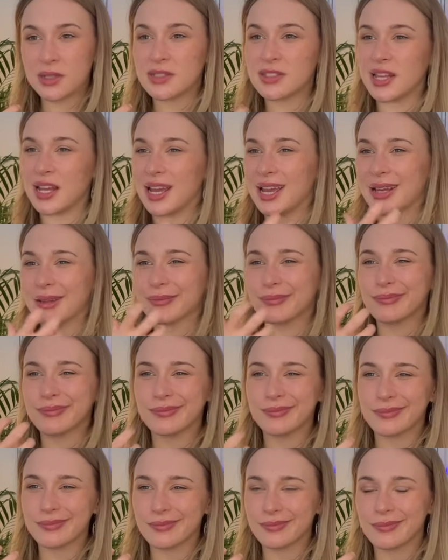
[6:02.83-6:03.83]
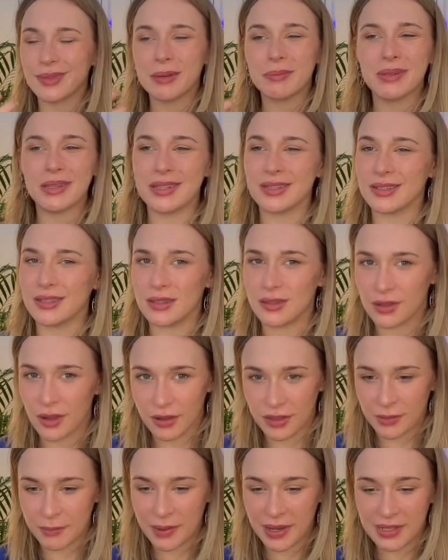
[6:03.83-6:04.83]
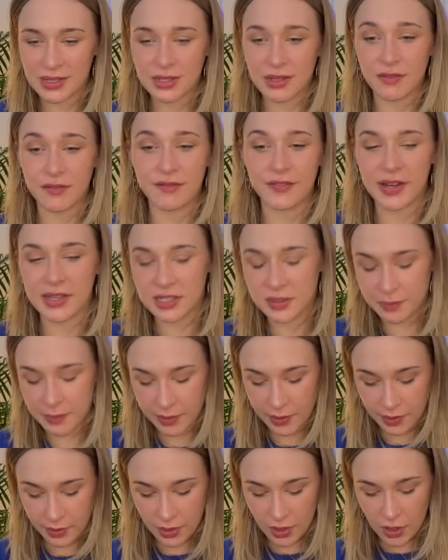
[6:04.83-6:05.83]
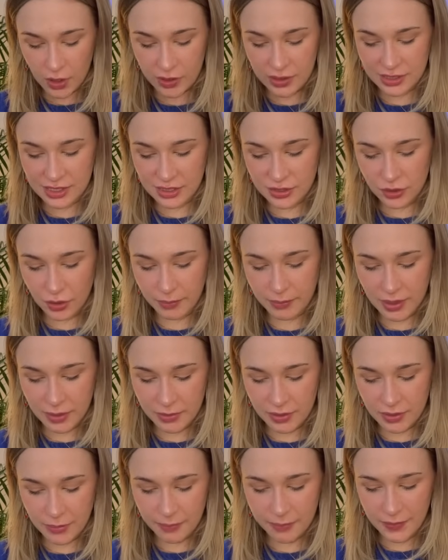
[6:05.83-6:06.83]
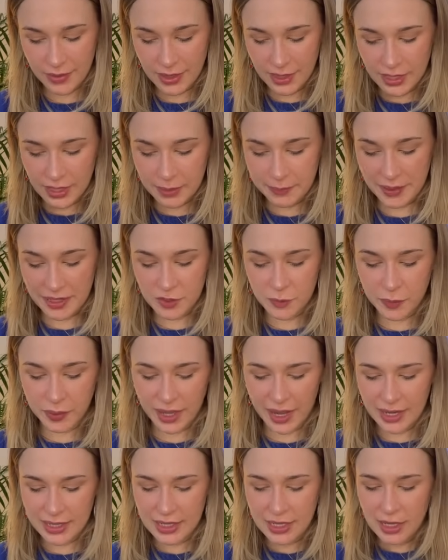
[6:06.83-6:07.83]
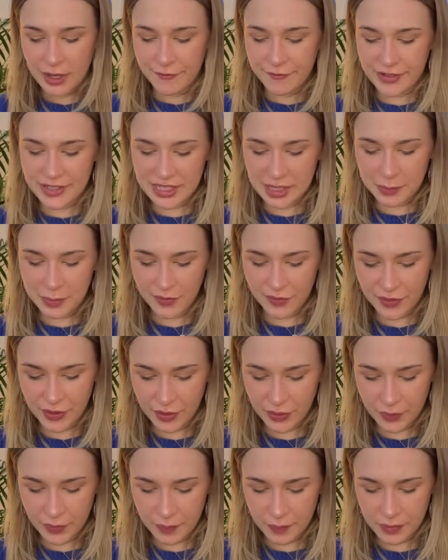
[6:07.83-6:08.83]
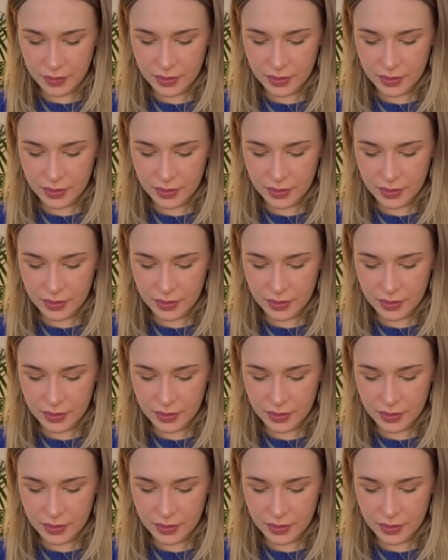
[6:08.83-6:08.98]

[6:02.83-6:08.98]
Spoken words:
is saying, maybe this is not the best investment. This is not maybe the best plan. But some of you...